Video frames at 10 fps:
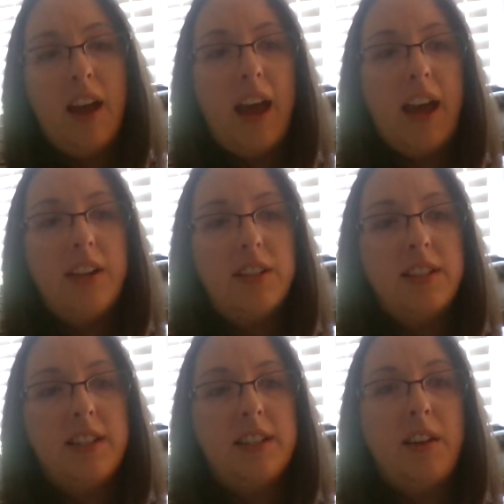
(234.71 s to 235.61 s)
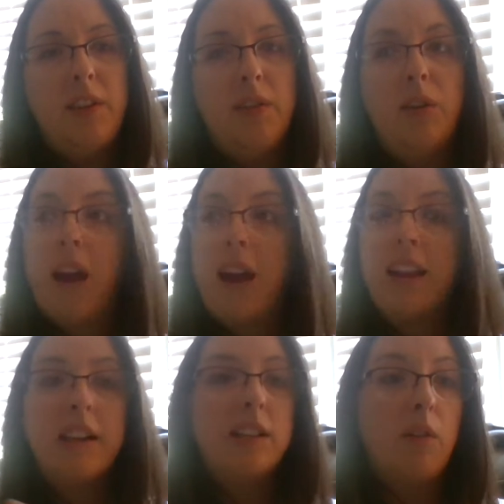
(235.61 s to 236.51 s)
agencies that are doing great
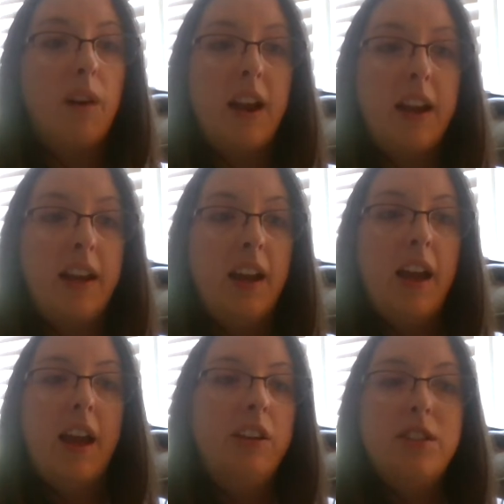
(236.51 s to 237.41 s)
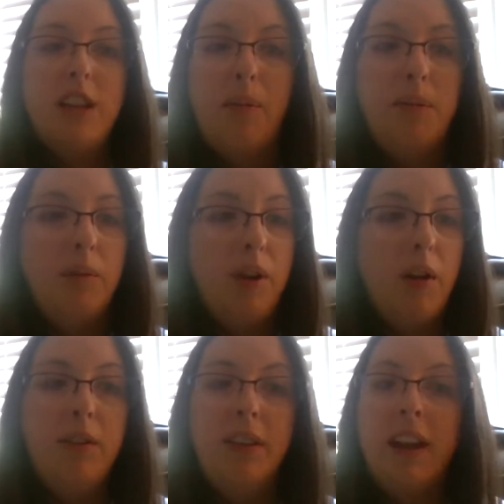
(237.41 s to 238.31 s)
things already, and you're just helping them
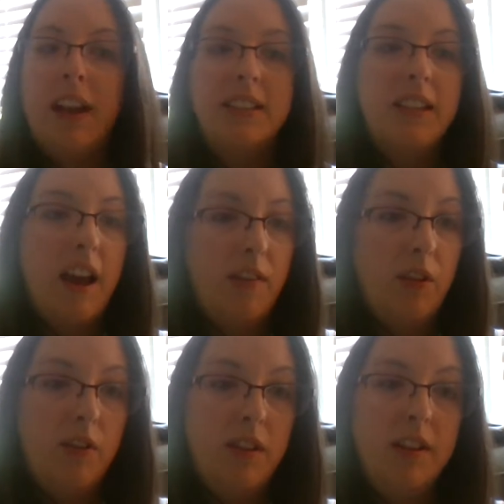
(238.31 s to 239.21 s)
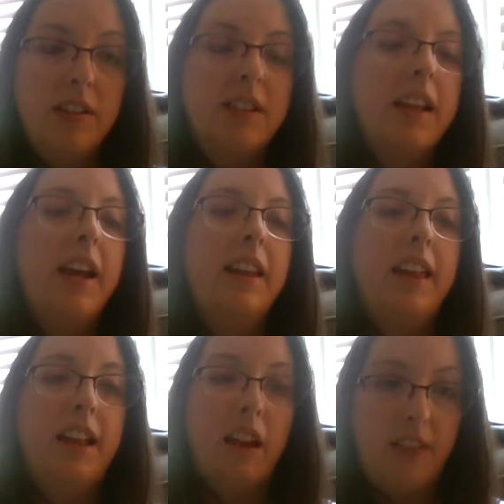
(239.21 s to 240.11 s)
go to the next level. So
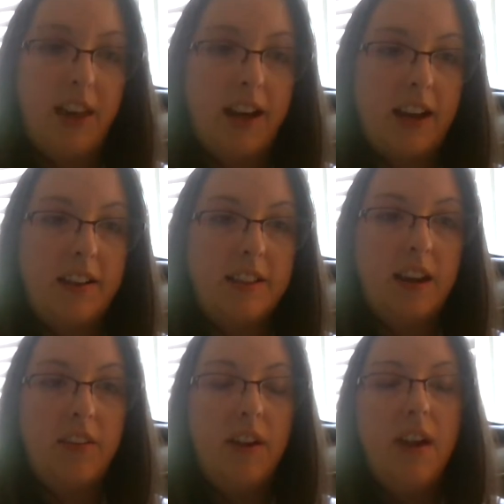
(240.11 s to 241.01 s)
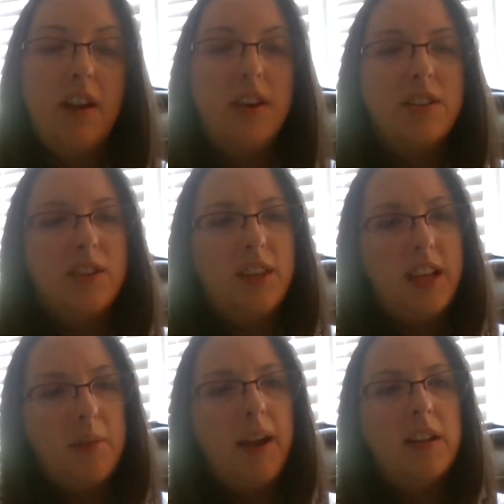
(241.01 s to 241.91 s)
they love that kind of stuff. So
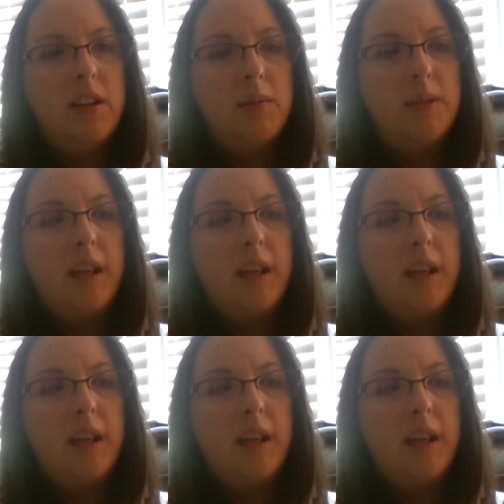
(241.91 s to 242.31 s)
think about it in terms of